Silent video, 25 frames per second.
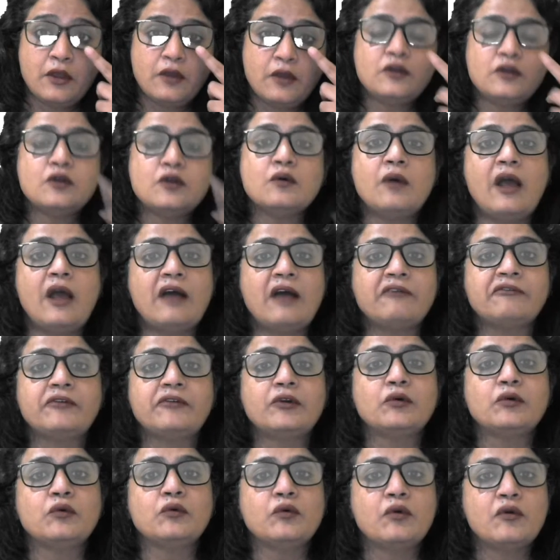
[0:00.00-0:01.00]
You have
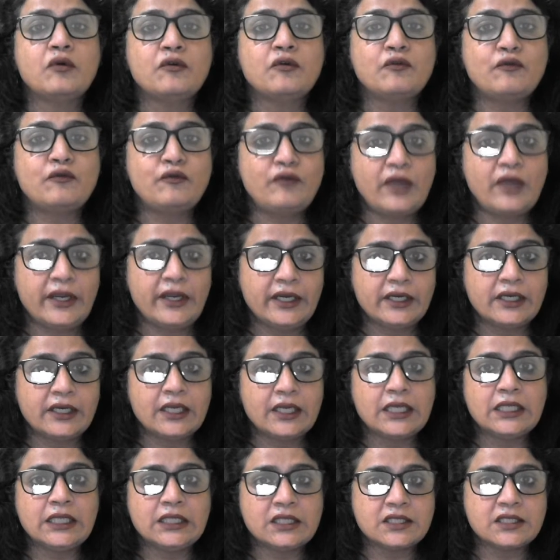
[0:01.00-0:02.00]
to find
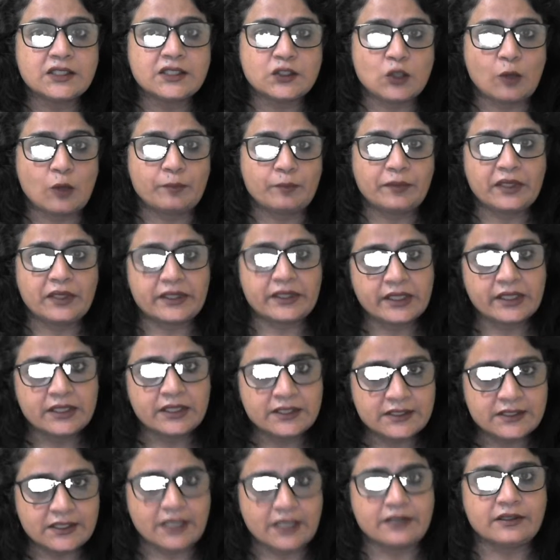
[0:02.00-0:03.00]
this topic
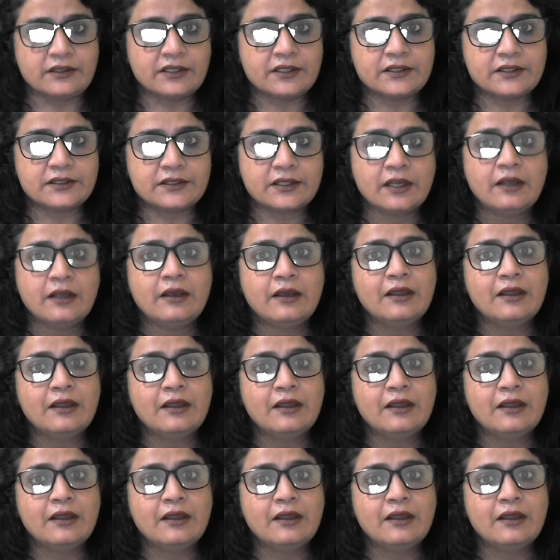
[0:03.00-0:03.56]
sentence.